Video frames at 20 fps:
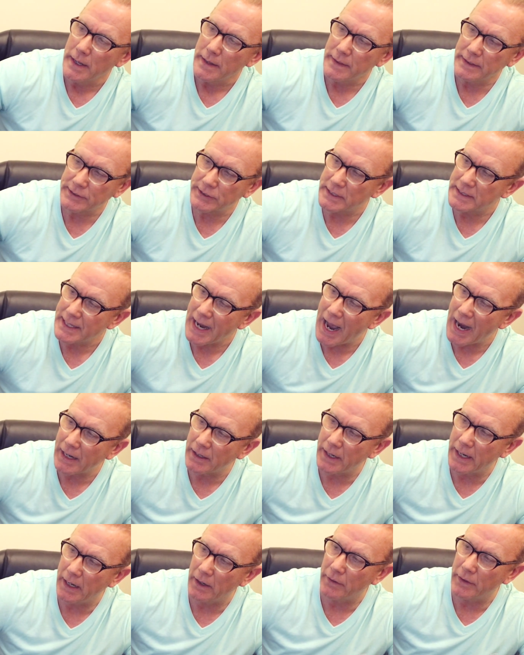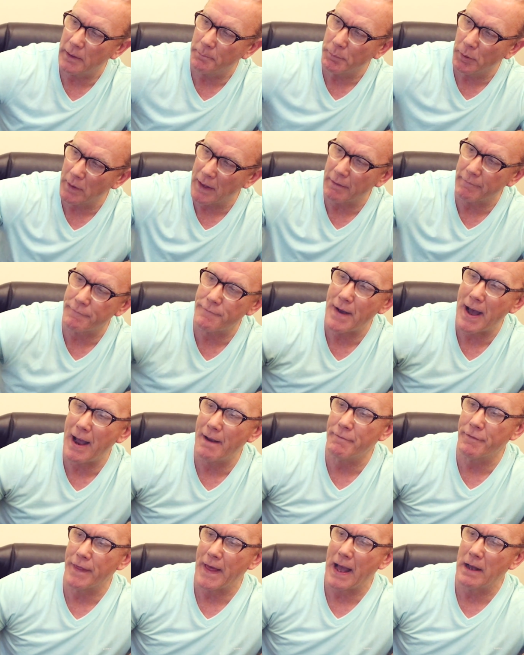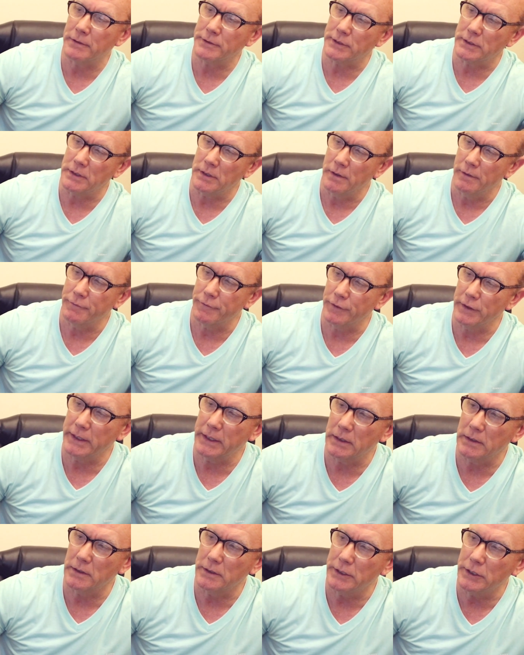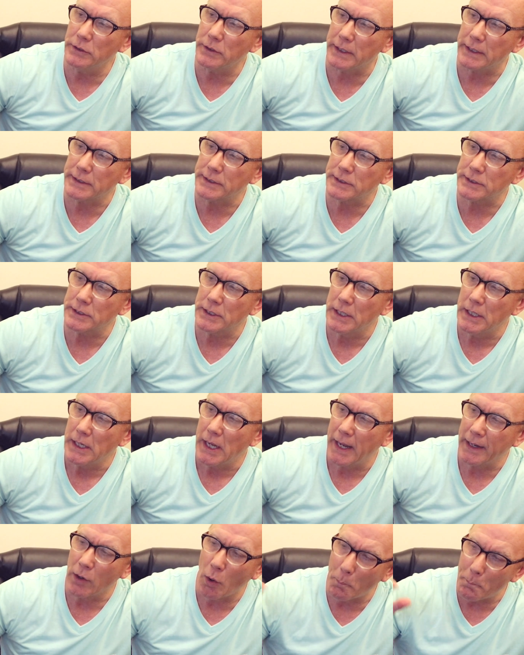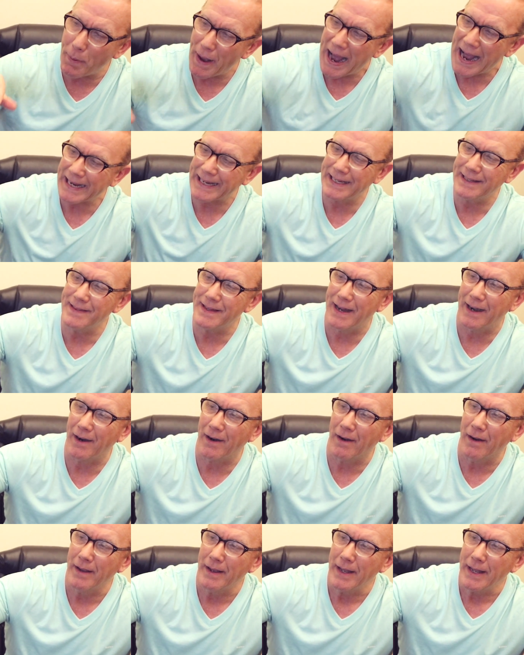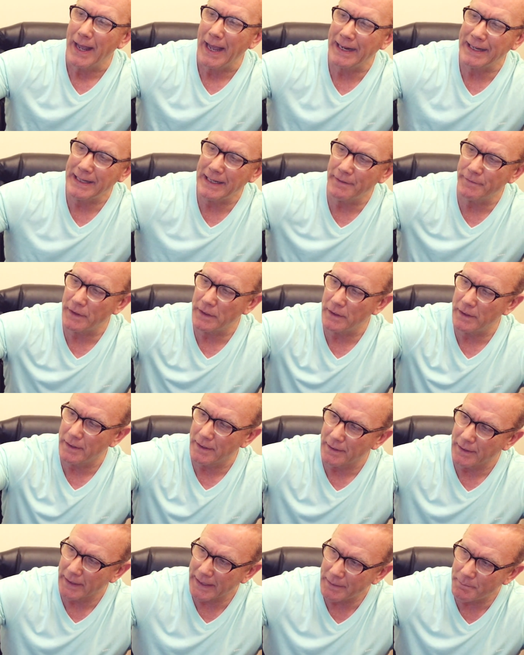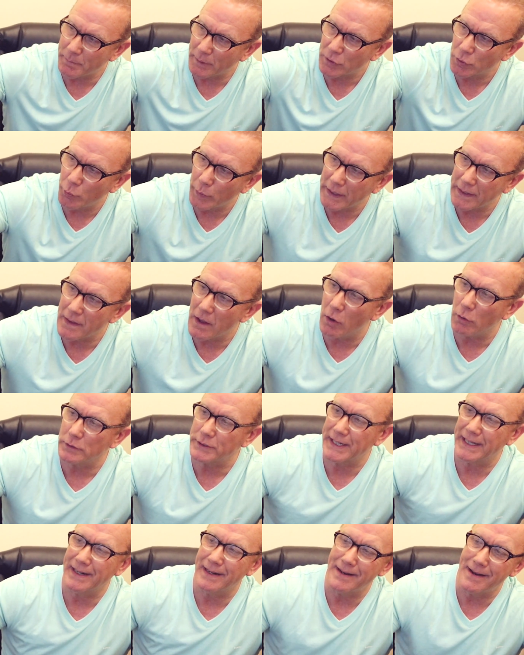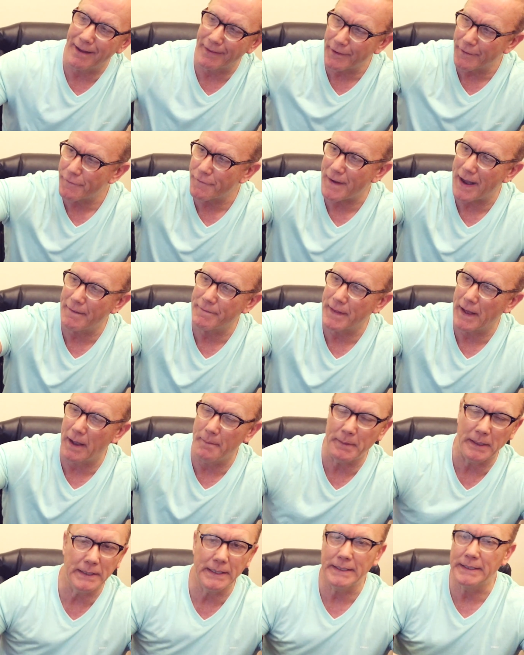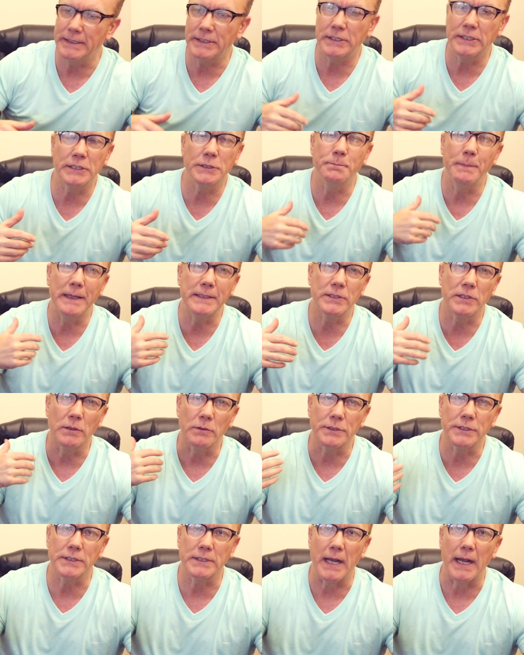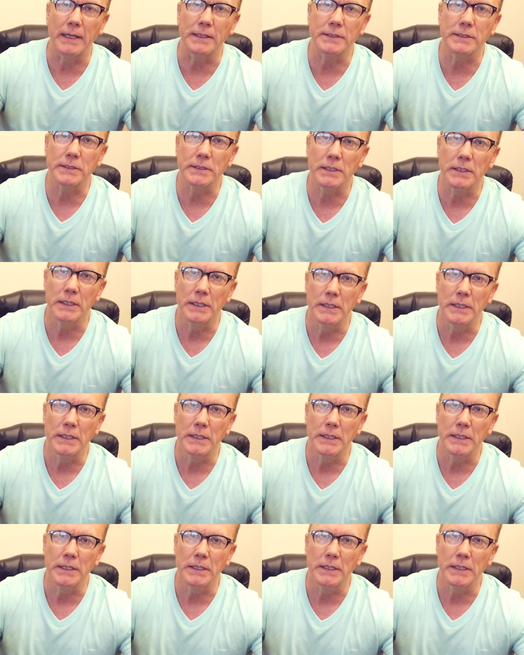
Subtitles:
this entire area, pull out 5,000 follicular units, and go back in there, and even in between those get another 5,000. I mean, this just makes no sense.